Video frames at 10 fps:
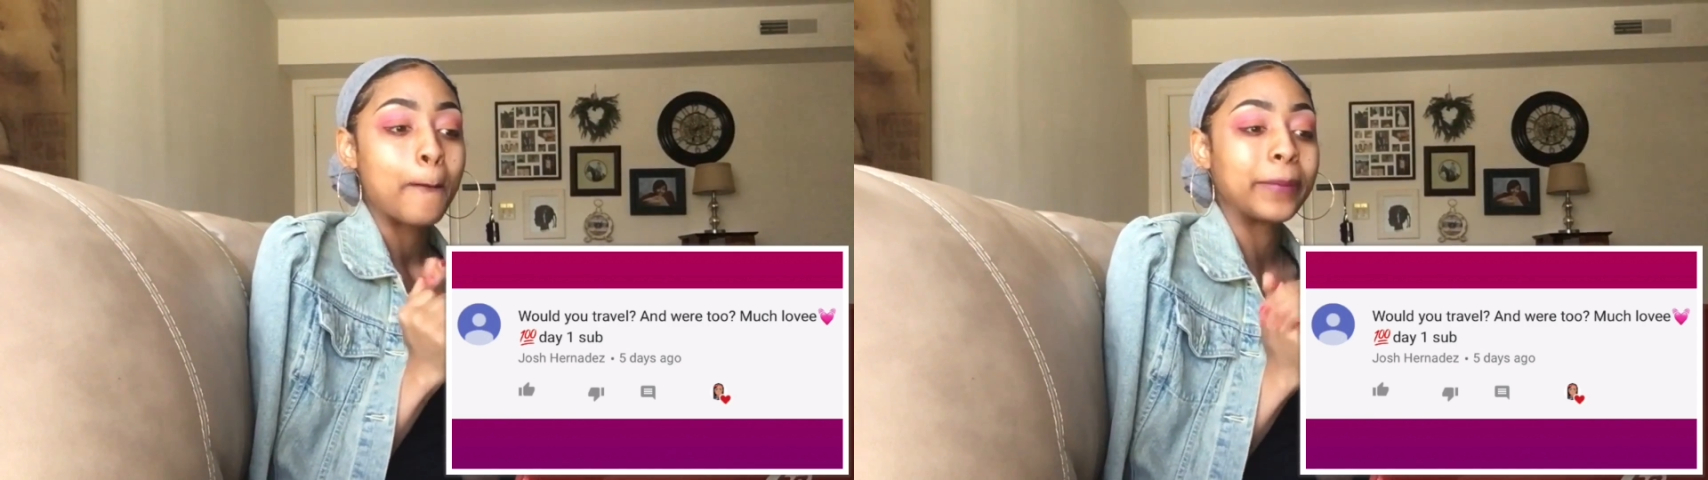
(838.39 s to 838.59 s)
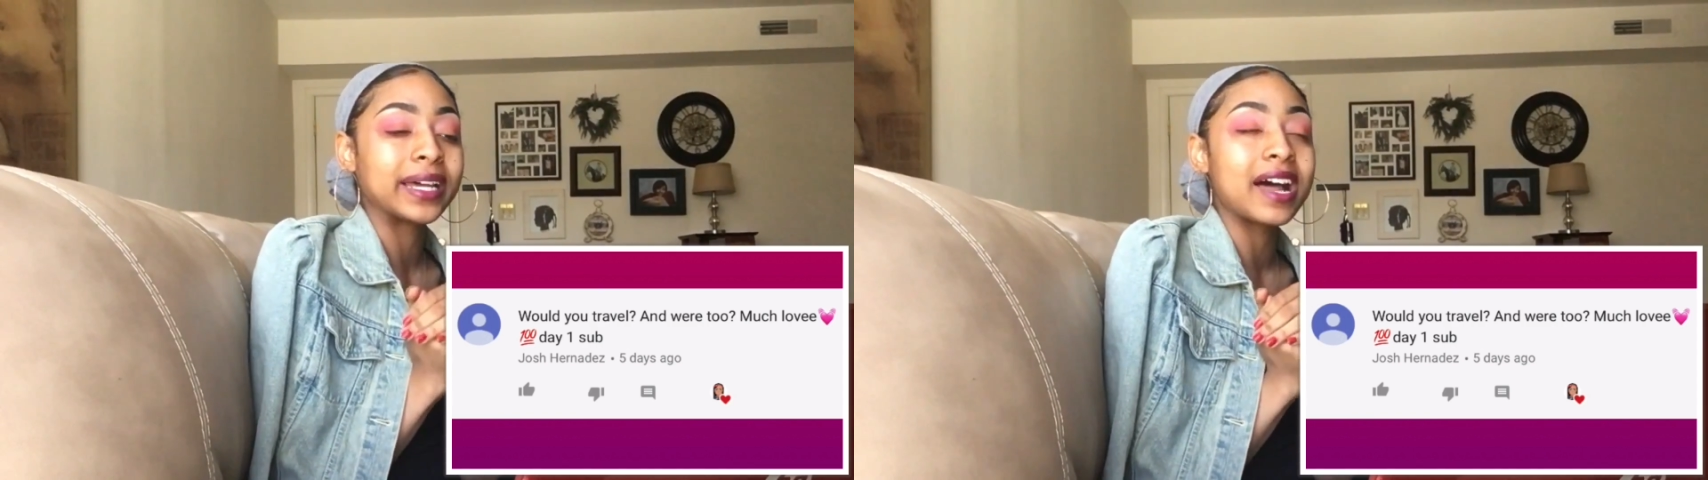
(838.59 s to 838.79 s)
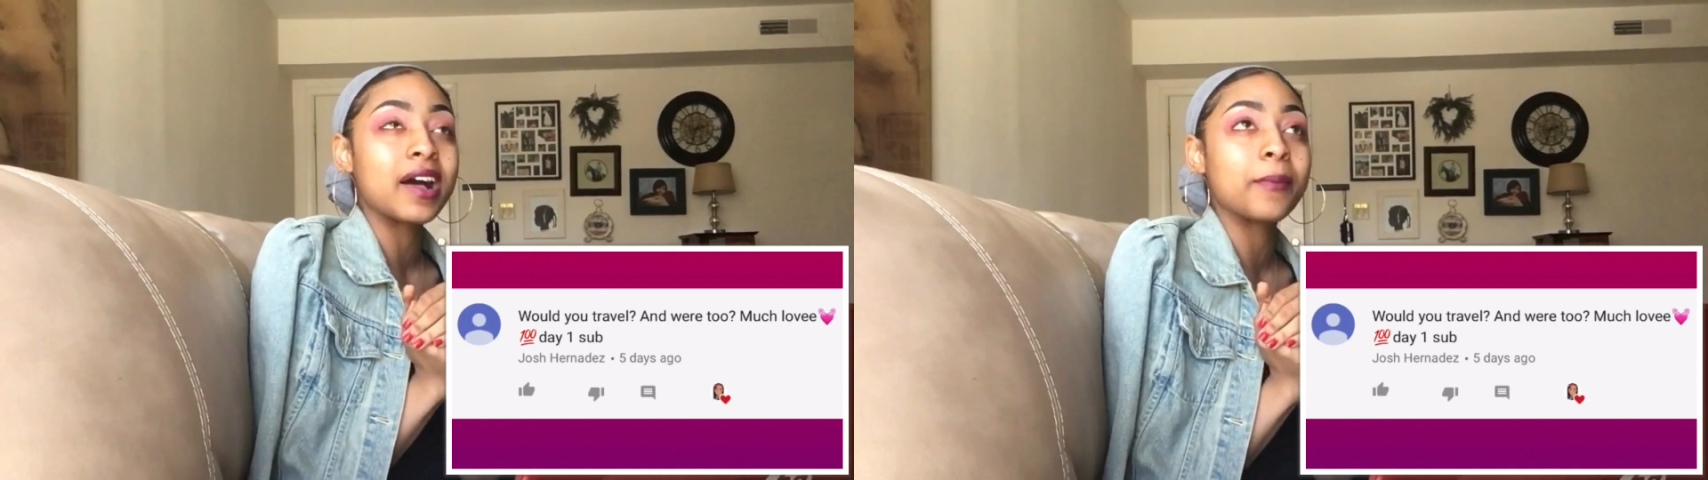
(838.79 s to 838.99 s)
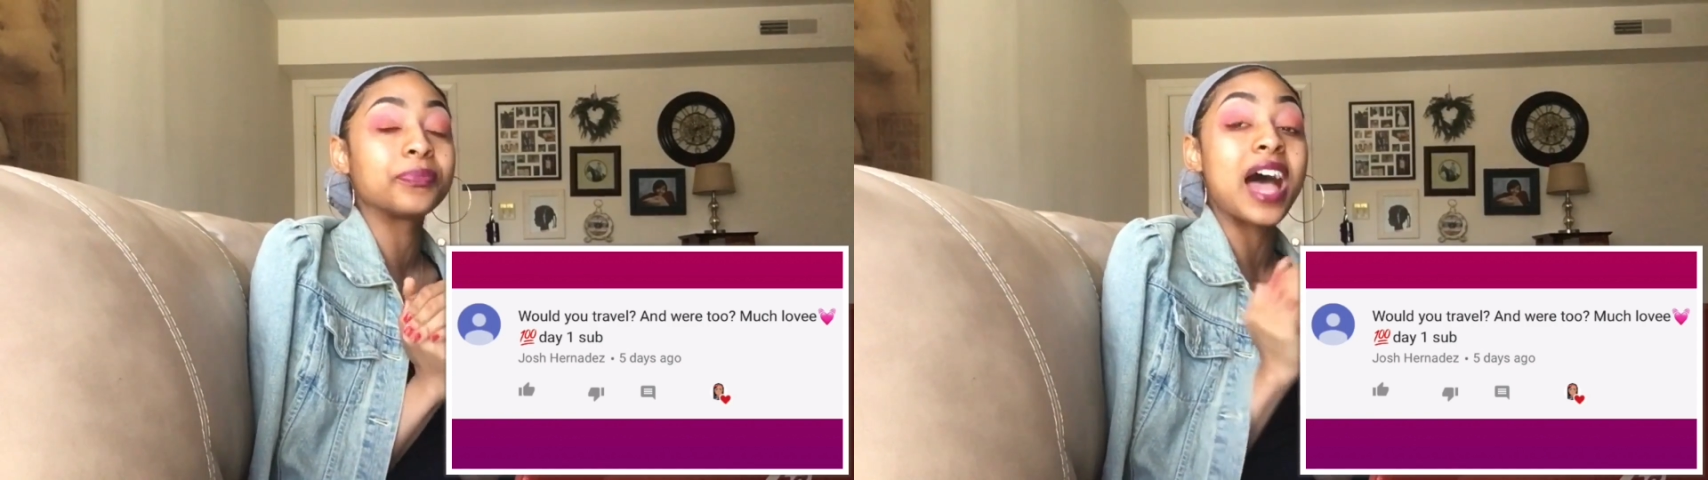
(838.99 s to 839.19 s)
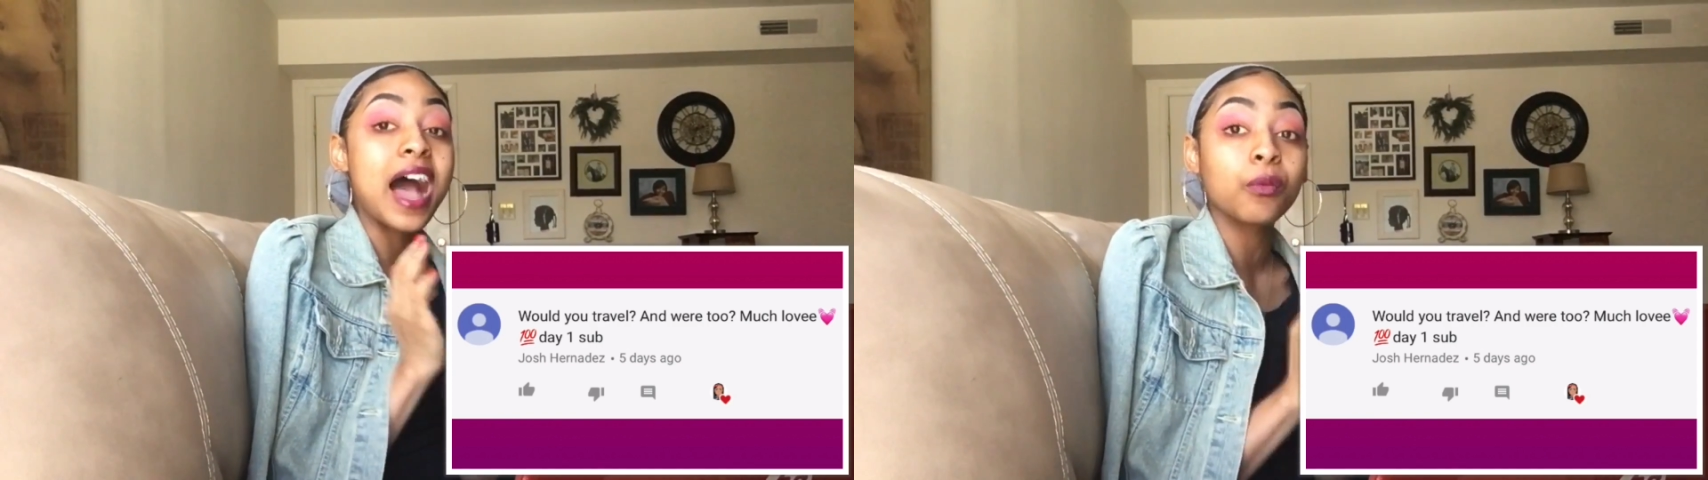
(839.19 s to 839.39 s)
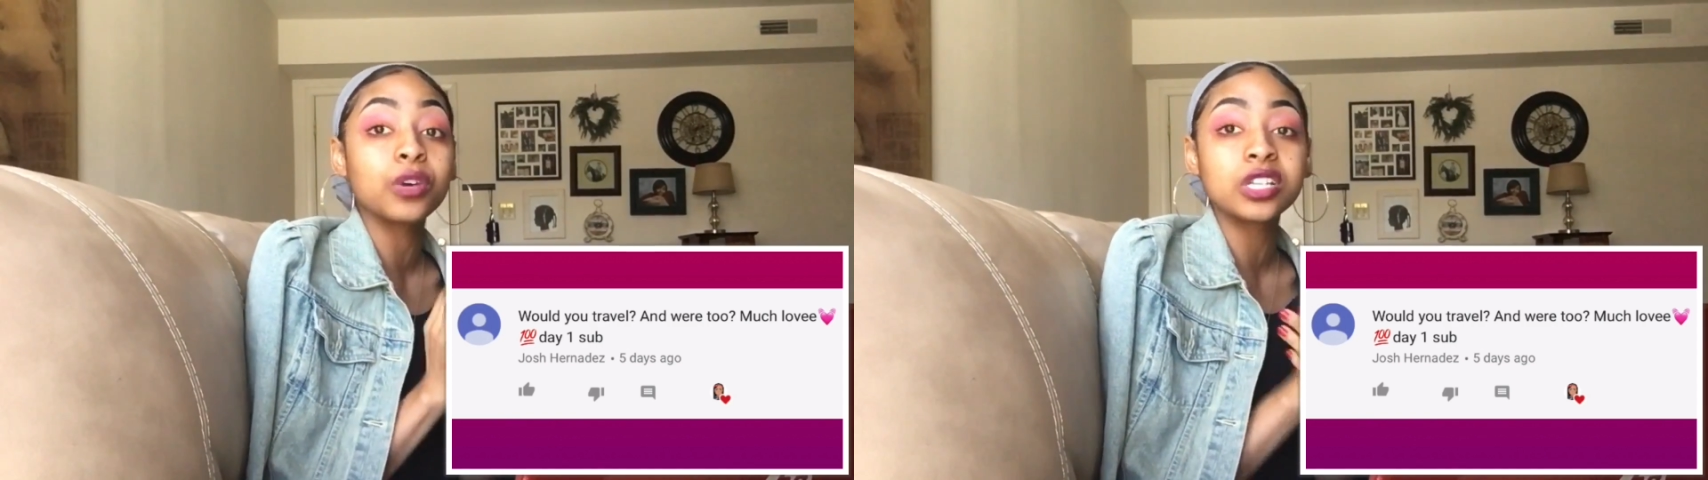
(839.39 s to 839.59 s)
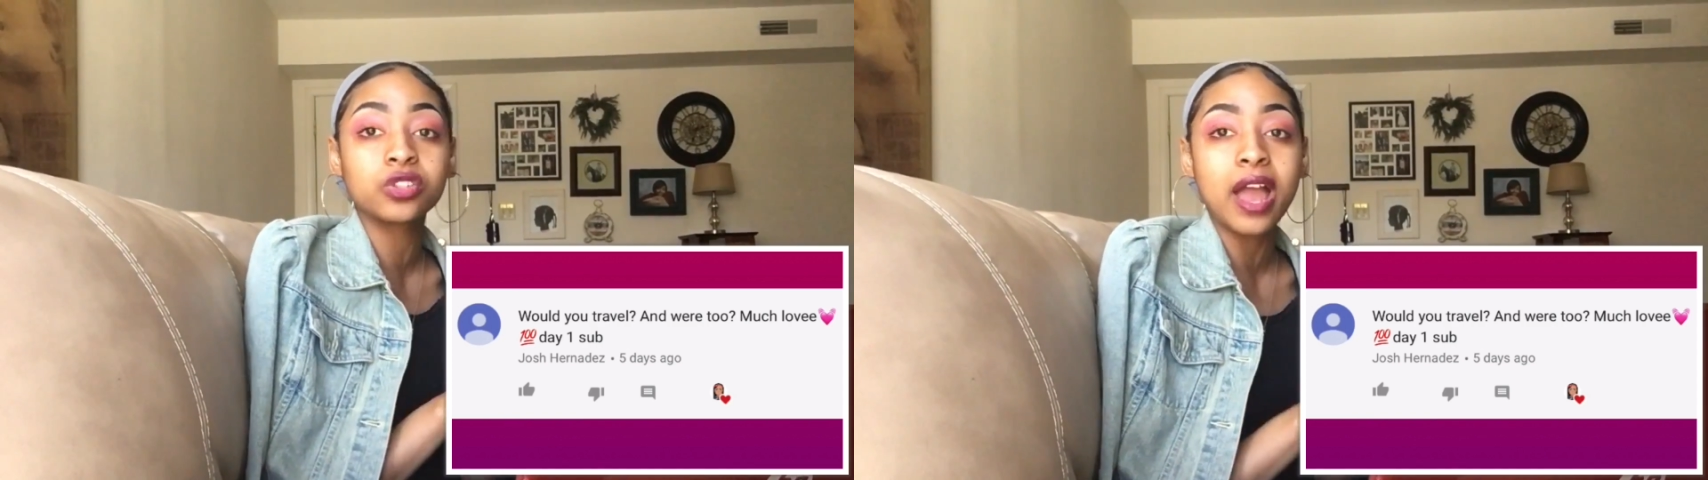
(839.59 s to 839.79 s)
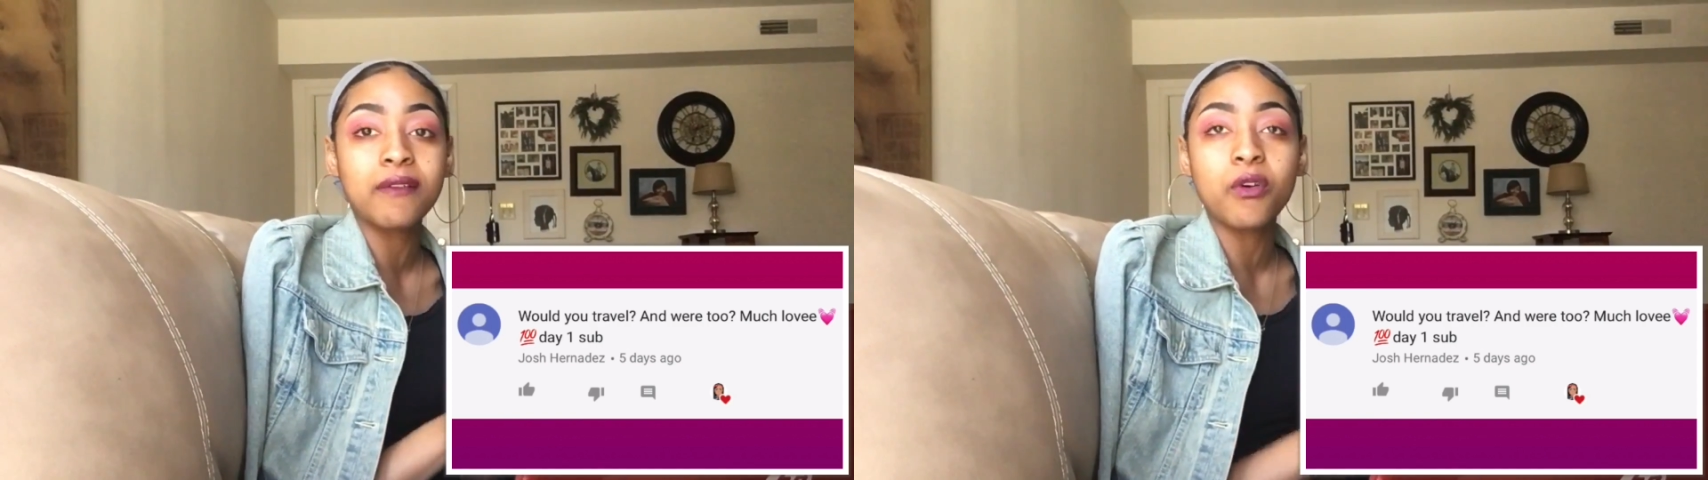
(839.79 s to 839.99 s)
But I would
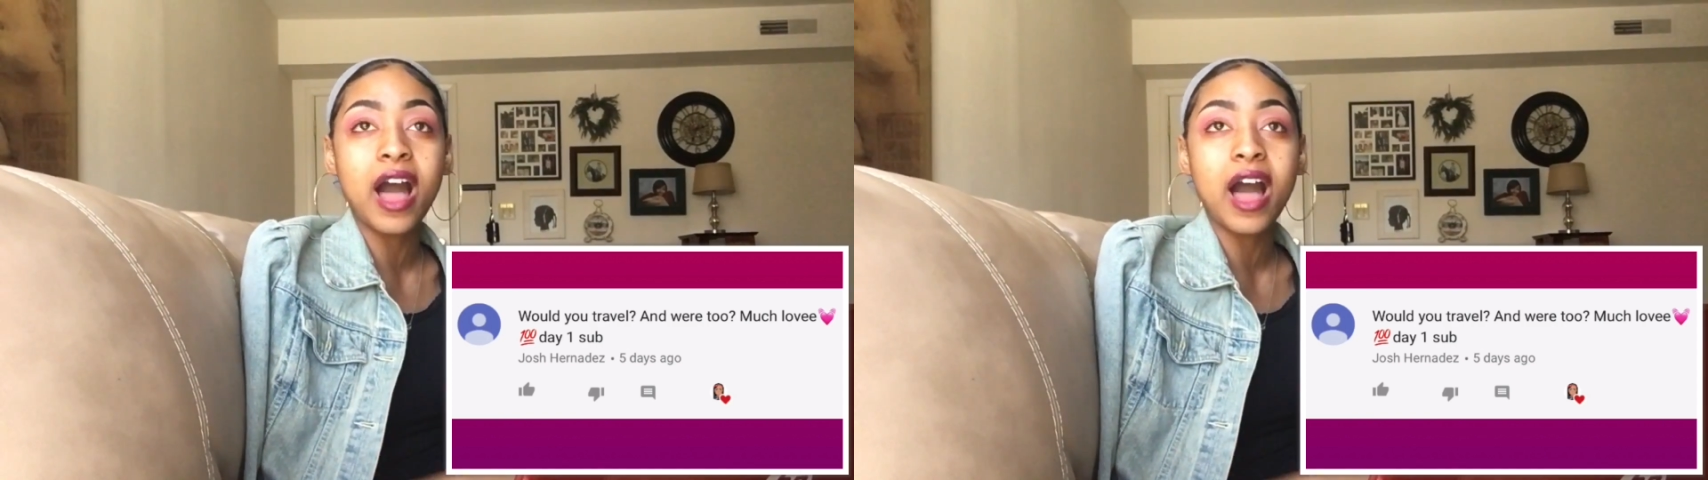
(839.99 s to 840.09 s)
travel.